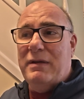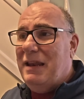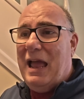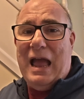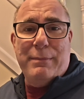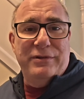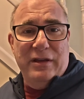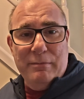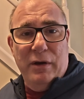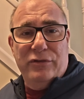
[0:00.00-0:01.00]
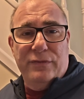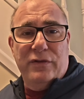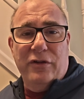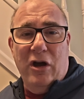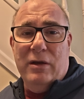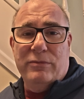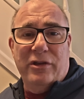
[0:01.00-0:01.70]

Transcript: inhabiting most of the time.